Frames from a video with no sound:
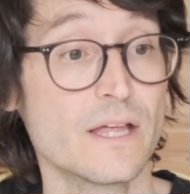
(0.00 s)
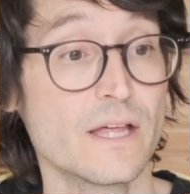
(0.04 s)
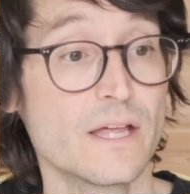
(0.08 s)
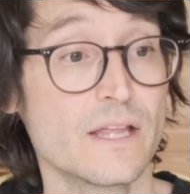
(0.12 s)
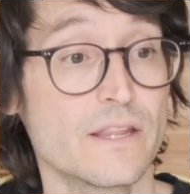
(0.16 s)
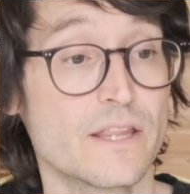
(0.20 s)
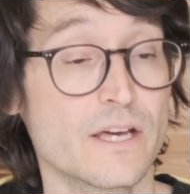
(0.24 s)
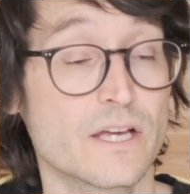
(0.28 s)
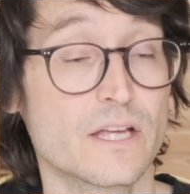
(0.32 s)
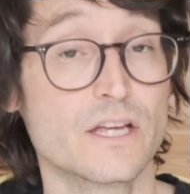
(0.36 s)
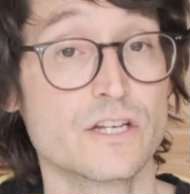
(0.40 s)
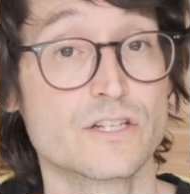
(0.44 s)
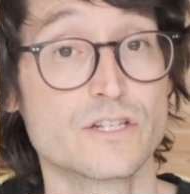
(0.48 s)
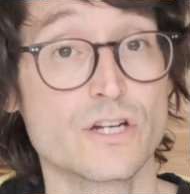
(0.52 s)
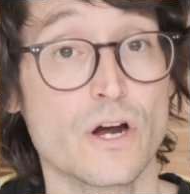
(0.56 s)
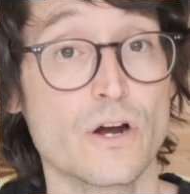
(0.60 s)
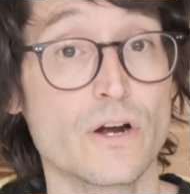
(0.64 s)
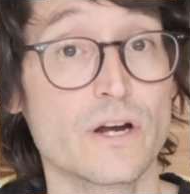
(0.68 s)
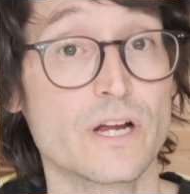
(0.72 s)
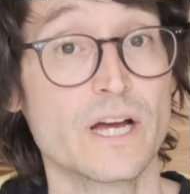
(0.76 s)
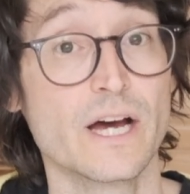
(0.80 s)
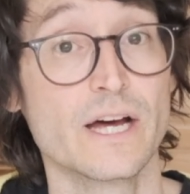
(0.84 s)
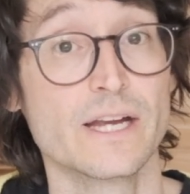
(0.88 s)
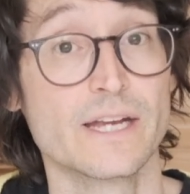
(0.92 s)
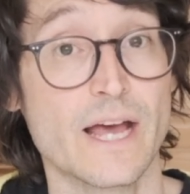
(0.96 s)
the
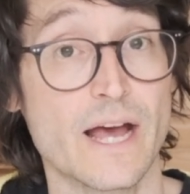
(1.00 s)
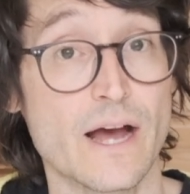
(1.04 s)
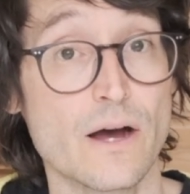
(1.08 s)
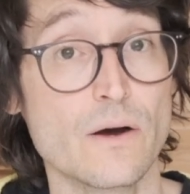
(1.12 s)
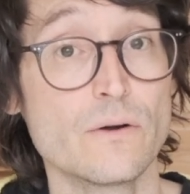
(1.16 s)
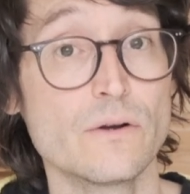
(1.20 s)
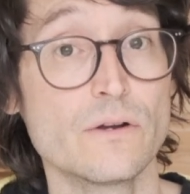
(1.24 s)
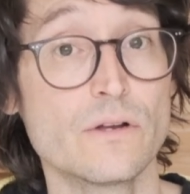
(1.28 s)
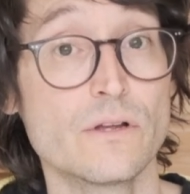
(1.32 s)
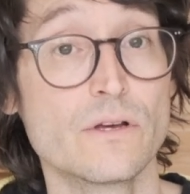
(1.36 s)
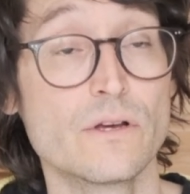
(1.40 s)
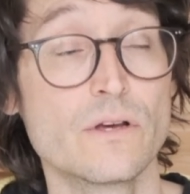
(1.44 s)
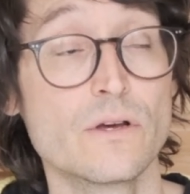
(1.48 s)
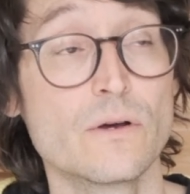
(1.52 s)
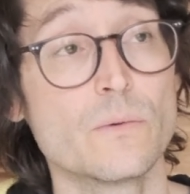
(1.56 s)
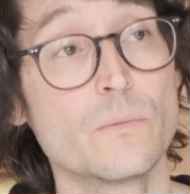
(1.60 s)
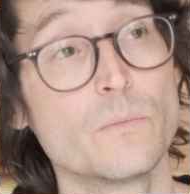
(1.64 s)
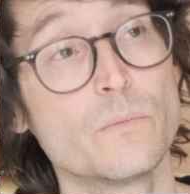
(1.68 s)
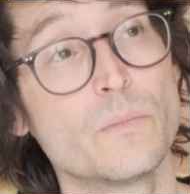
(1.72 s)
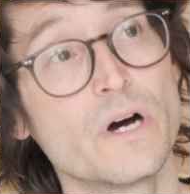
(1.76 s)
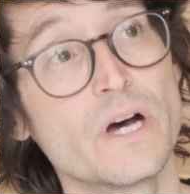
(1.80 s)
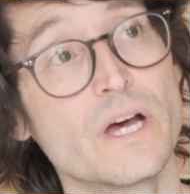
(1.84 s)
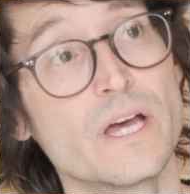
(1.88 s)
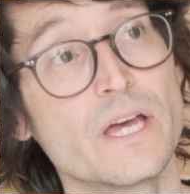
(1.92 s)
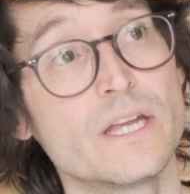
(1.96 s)
guitar cut out,
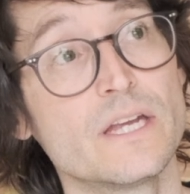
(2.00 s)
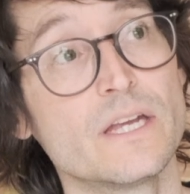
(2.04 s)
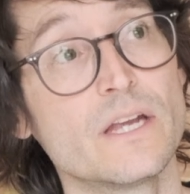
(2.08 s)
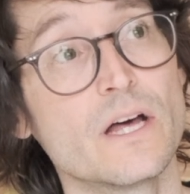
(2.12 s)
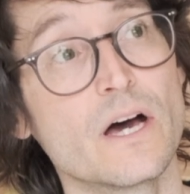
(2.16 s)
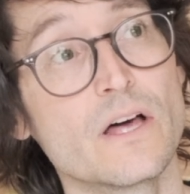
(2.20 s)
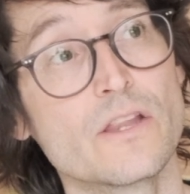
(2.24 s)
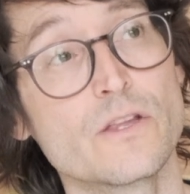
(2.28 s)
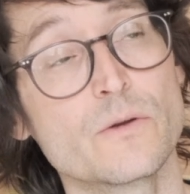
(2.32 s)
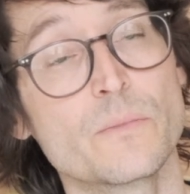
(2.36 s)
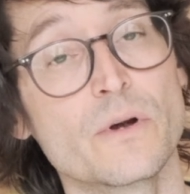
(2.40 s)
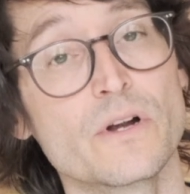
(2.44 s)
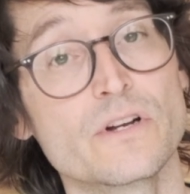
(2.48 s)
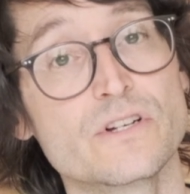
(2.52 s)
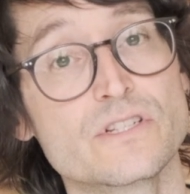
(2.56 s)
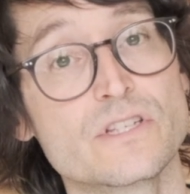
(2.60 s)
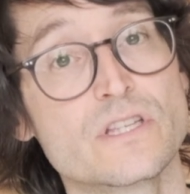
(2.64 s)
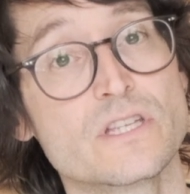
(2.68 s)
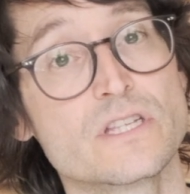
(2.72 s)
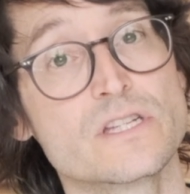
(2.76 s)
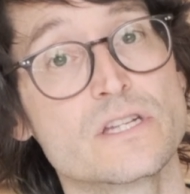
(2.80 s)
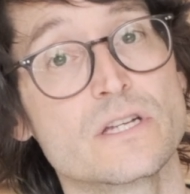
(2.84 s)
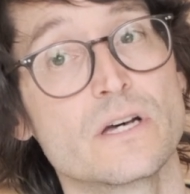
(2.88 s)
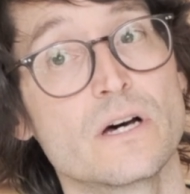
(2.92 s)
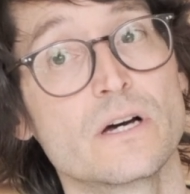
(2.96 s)
but in other parts of
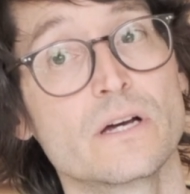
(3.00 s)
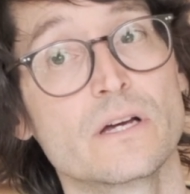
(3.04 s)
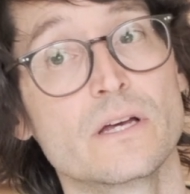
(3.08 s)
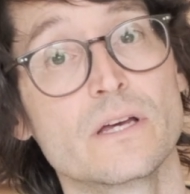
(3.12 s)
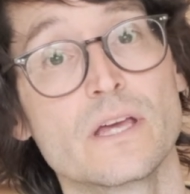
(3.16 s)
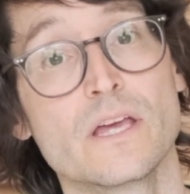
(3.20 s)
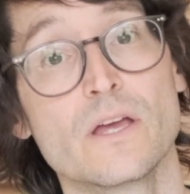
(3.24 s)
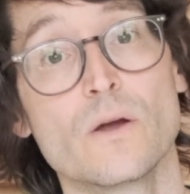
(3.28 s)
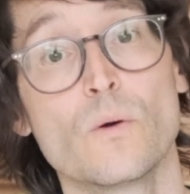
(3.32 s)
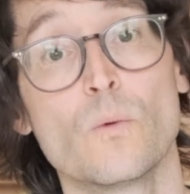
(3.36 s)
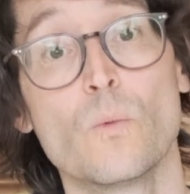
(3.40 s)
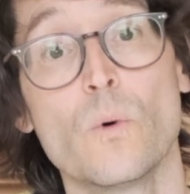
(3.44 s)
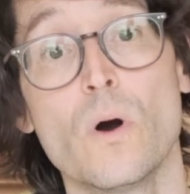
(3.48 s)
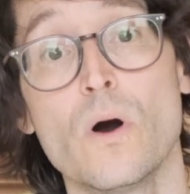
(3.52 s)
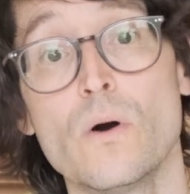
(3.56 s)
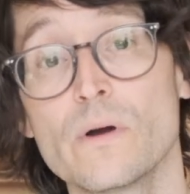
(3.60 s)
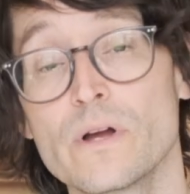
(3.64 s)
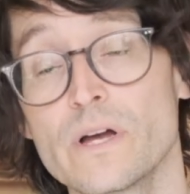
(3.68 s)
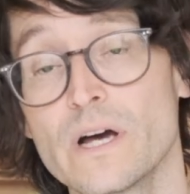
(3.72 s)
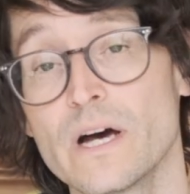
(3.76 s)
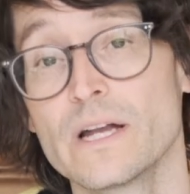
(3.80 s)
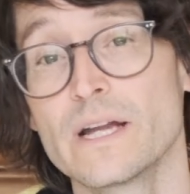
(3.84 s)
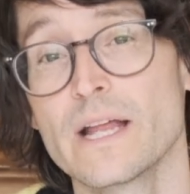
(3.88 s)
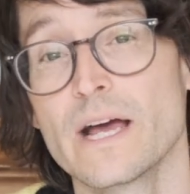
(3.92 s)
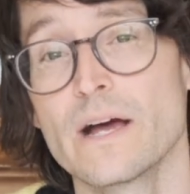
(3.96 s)
the song it won't
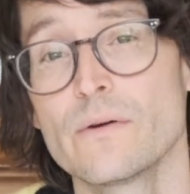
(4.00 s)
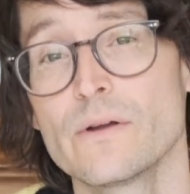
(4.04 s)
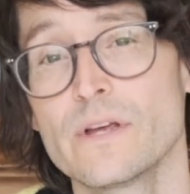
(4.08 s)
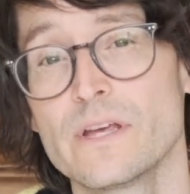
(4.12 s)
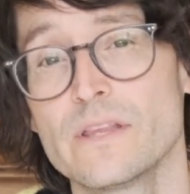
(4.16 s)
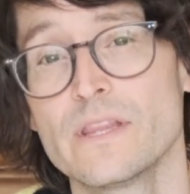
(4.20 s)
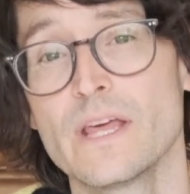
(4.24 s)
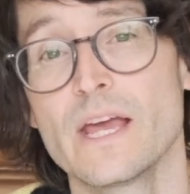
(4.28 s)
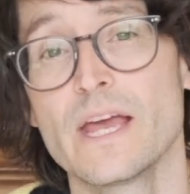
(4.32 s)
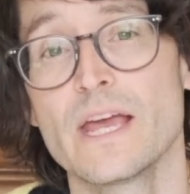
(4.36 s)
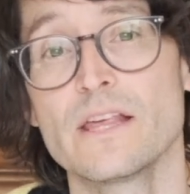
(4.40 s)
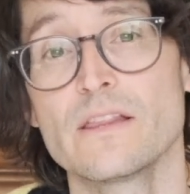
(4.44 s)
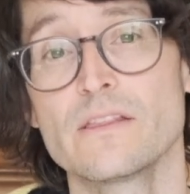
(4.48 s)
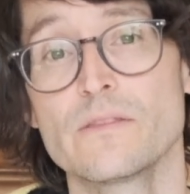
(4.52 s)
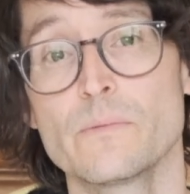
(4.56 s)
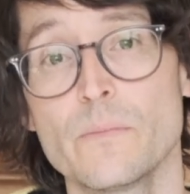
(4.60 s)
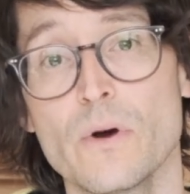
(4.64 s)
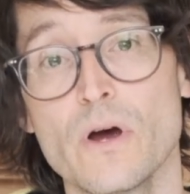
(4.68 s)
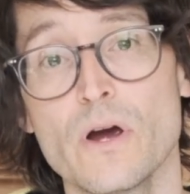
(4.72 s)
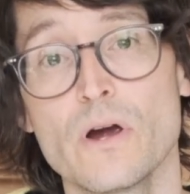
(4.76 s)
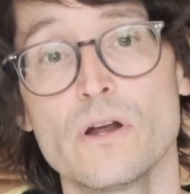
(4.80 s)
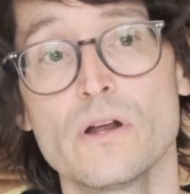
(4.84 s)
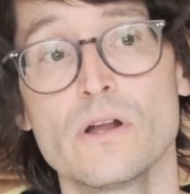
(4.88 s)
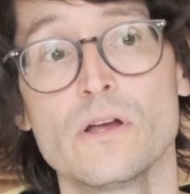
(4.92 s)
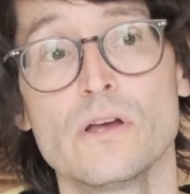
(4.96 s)
cut out in the 8th
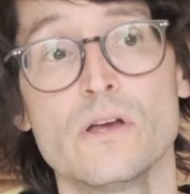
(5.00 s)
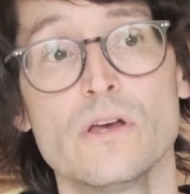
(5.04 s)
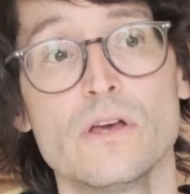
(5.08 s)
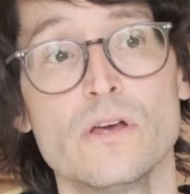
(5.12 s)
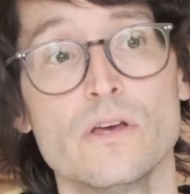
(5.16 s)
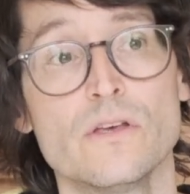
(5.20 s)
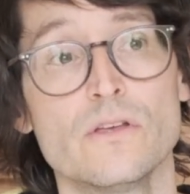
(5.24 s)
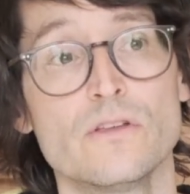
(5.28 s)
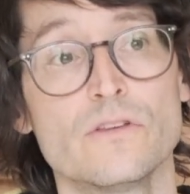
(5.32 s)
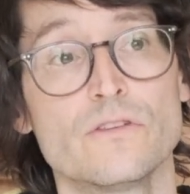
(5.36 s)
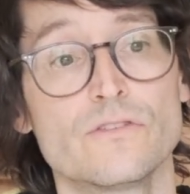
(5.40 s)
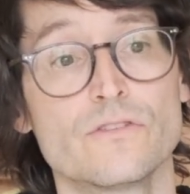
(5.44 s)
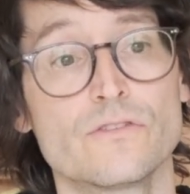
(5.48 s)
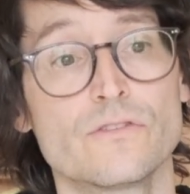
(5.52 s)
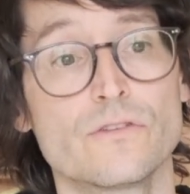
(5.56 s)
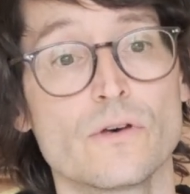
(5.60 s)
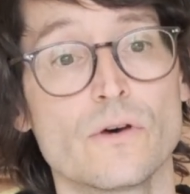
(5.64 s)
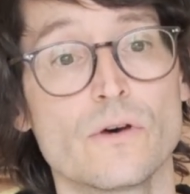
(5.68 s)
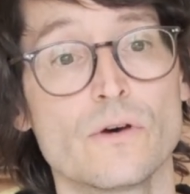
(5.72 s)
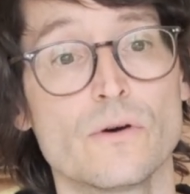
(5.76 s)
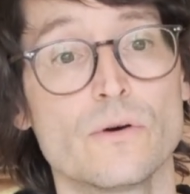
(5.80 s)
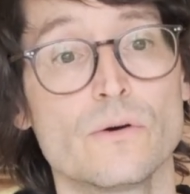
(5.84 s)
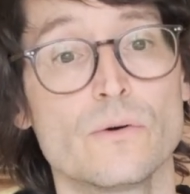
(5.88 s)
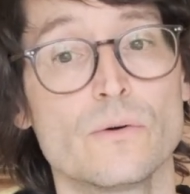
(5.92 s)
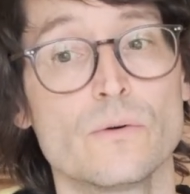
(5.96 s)
bar.
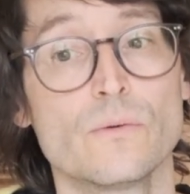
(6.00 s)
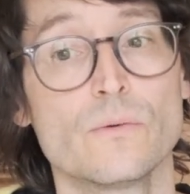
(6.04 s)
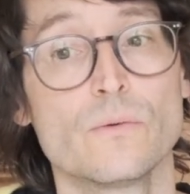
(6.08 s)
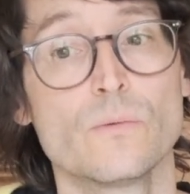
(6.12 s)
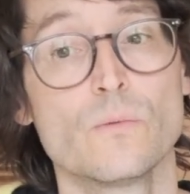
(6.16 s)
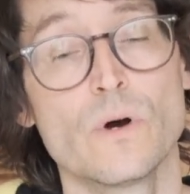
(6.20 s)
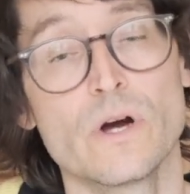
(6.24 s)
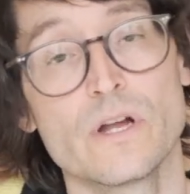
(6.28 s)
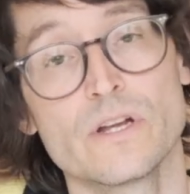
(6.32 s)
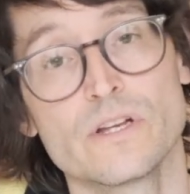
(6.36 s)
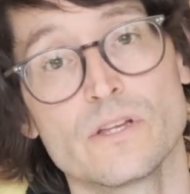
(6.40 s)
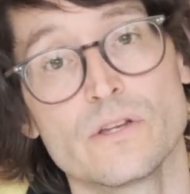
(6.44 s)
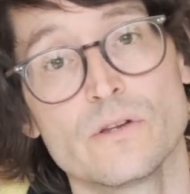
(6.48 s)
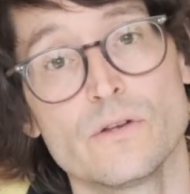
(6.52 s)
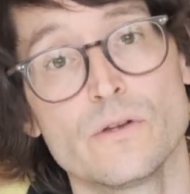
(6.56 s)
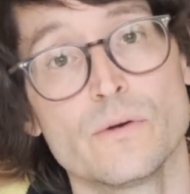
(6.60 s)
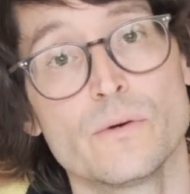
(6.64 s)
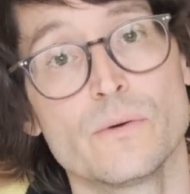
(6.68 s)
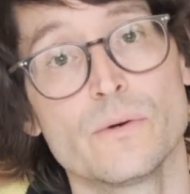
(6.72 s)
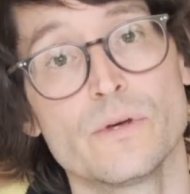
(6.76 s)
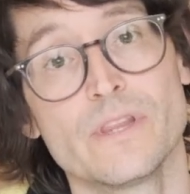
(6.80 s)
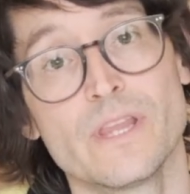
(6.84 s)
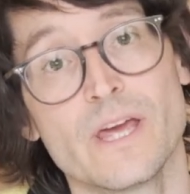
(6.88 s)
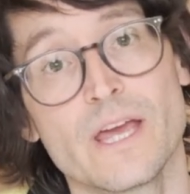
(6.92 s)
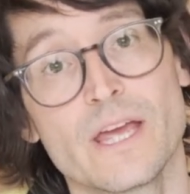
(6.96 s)
So what do you
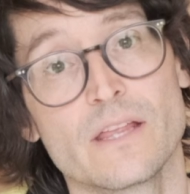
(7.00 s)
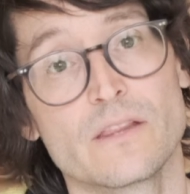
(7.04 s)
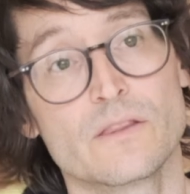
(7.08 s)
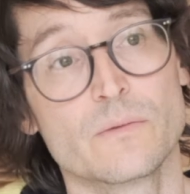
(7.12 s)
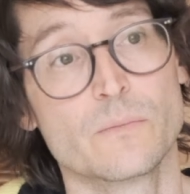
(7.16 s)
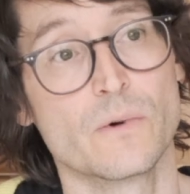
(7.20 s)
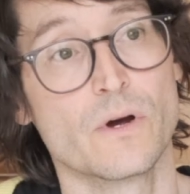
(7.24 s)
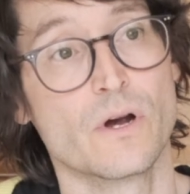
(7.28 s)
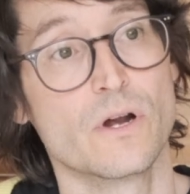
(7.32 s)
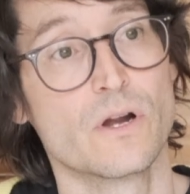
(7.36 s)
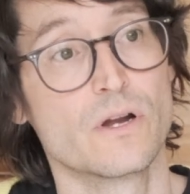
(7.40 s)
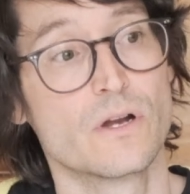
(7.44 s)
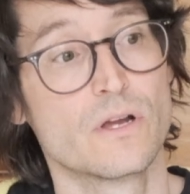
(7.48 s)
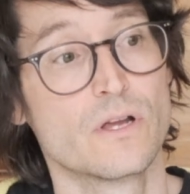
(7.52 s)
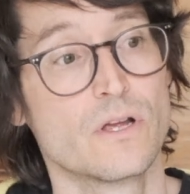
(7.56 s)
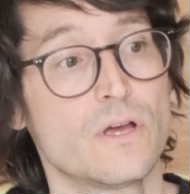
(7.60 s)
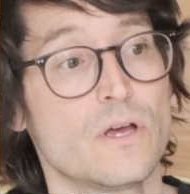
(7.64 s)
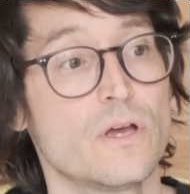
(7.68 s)
do in the 8th bar?